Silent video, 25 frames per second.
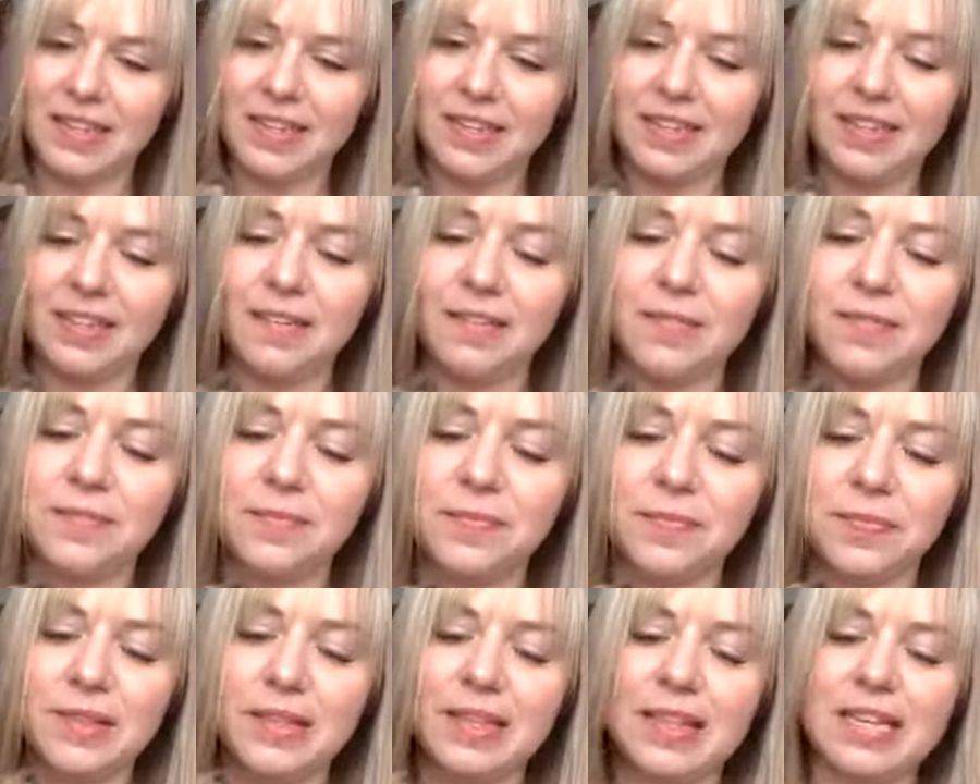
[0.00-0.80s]
So
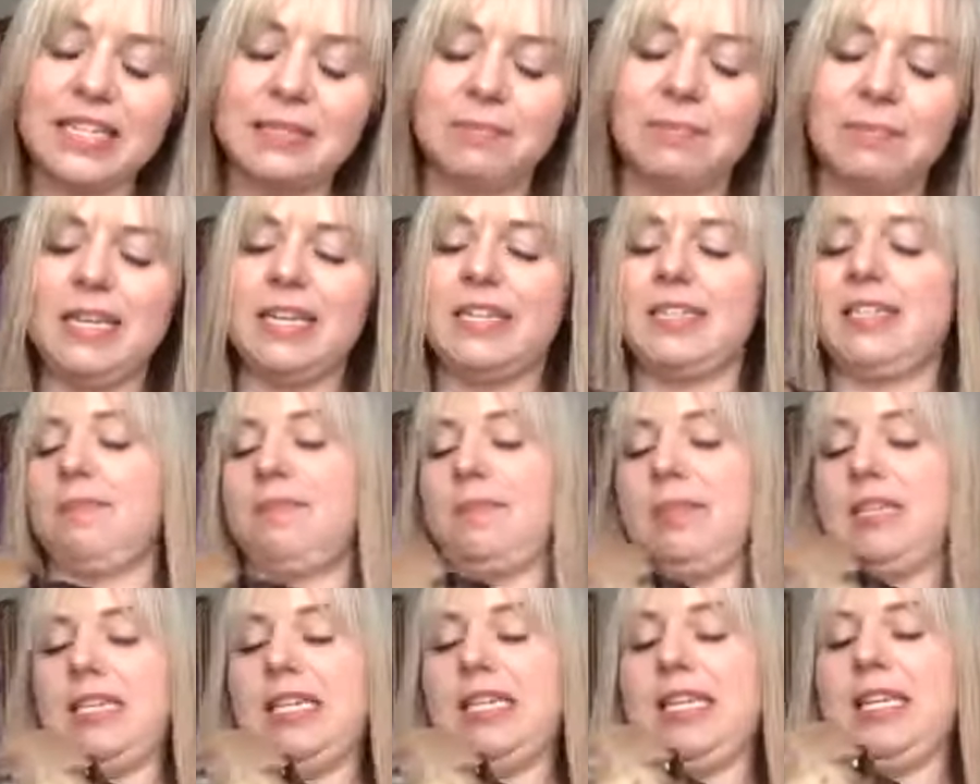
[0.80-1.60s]
let's plant some
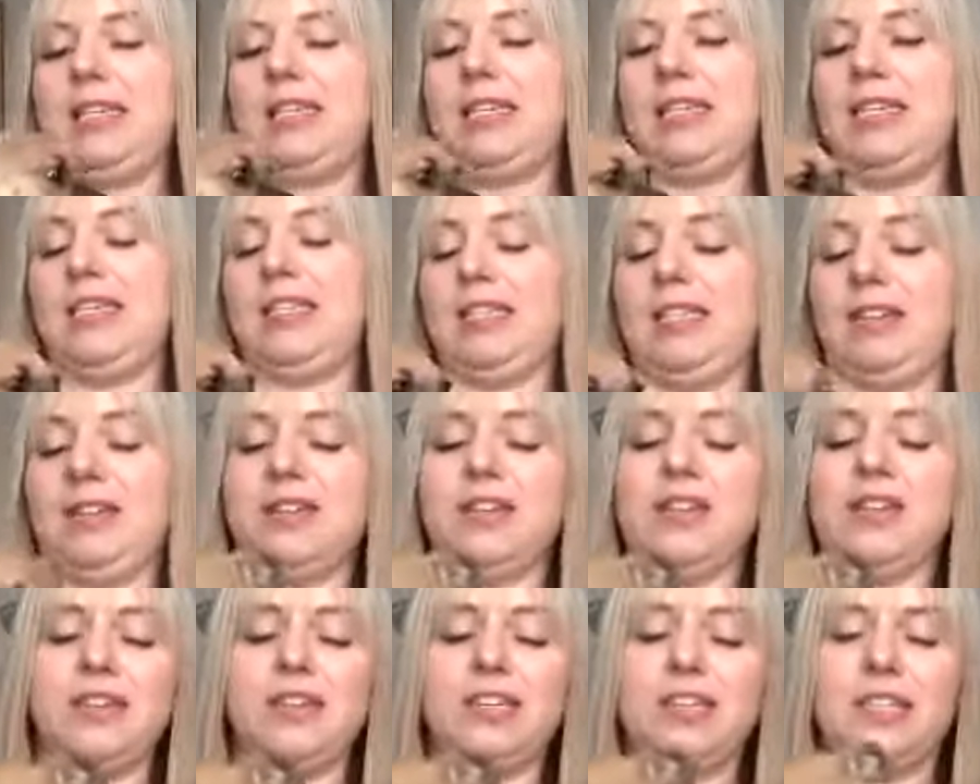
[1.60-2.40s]
seeds or
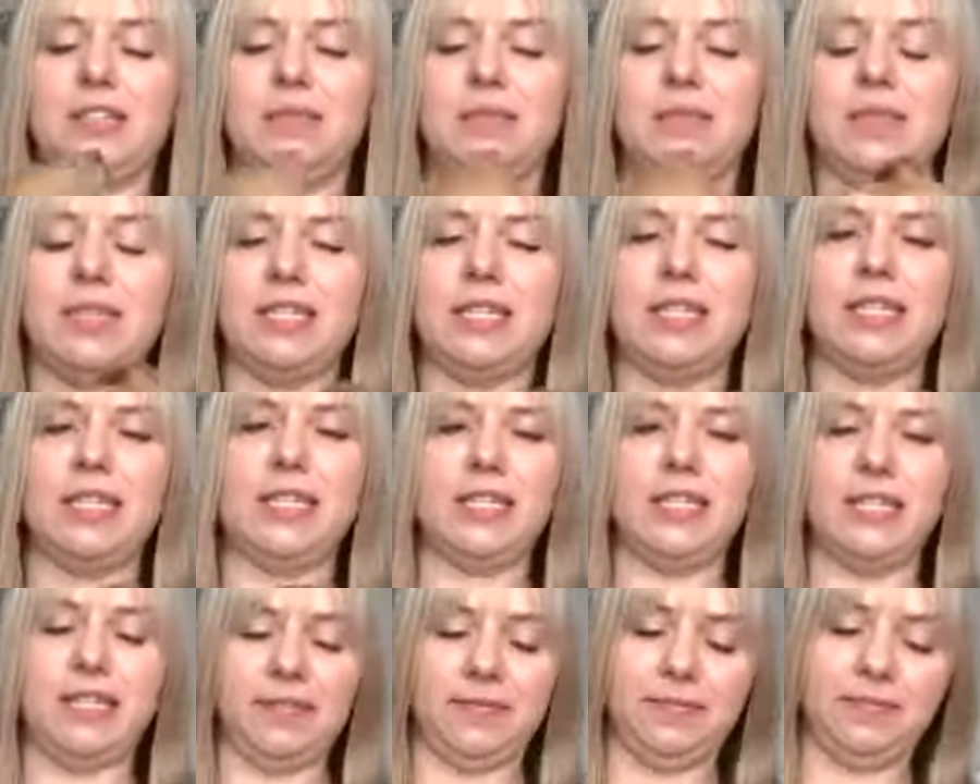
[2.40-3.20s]
nourish some
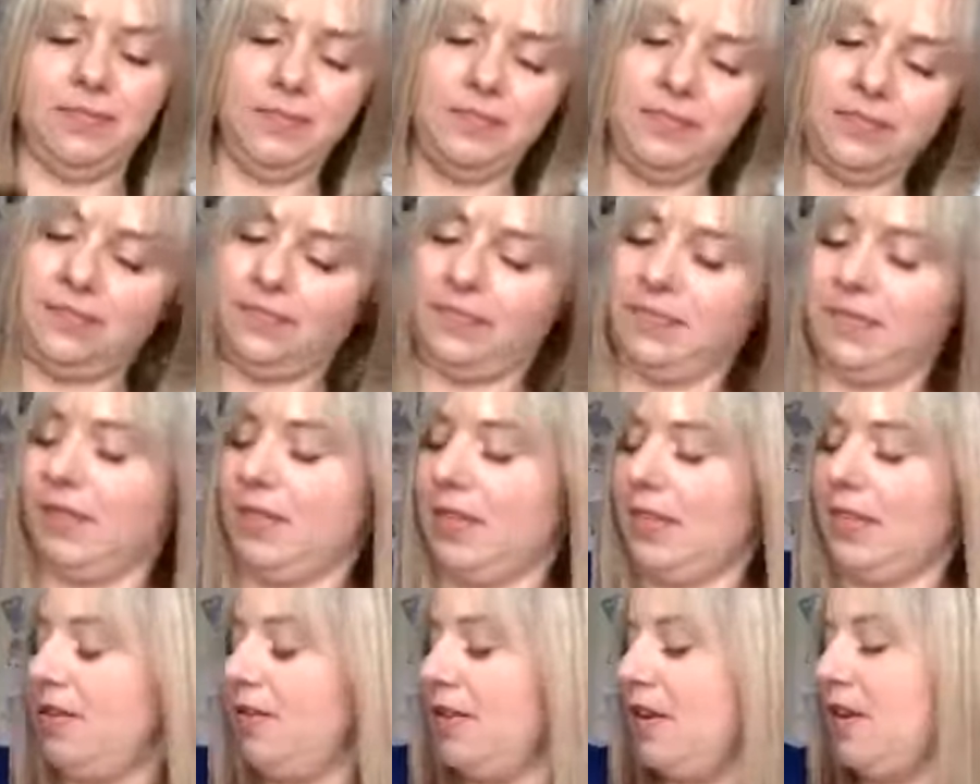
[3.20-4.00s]
seeds.
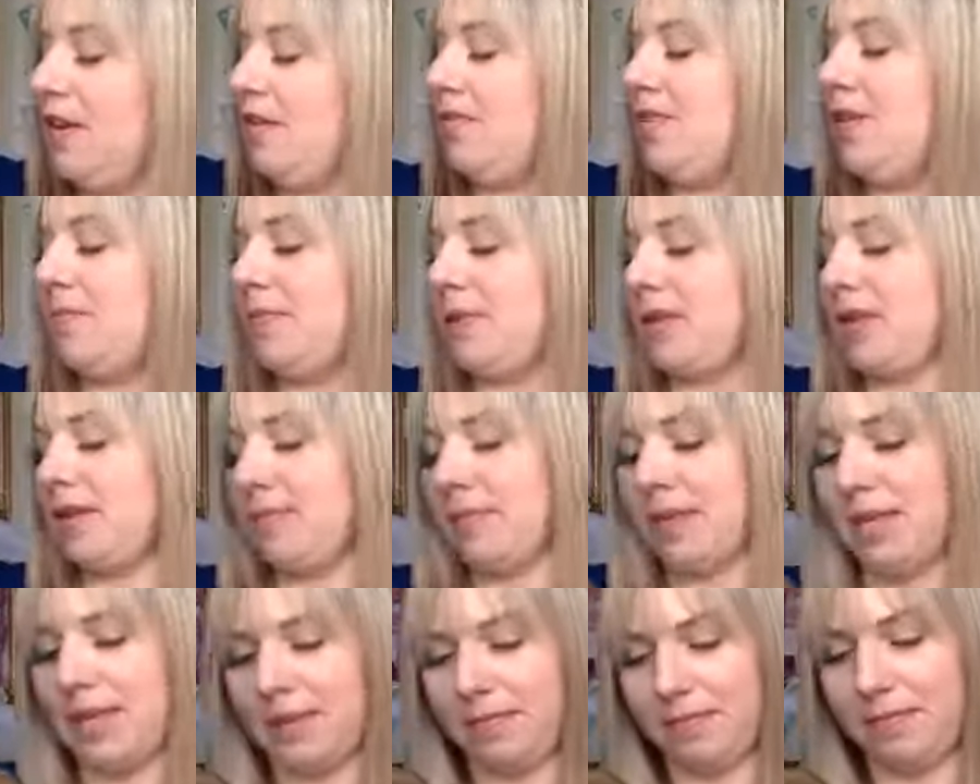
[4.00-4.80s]
You're interrupting
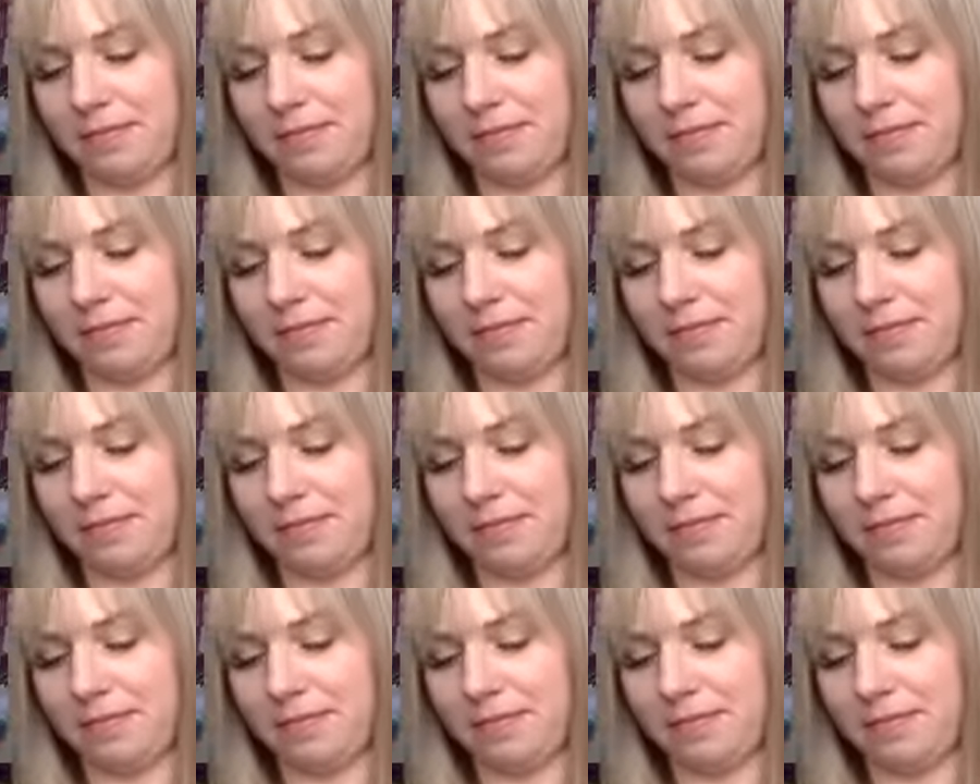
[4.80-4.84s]
me.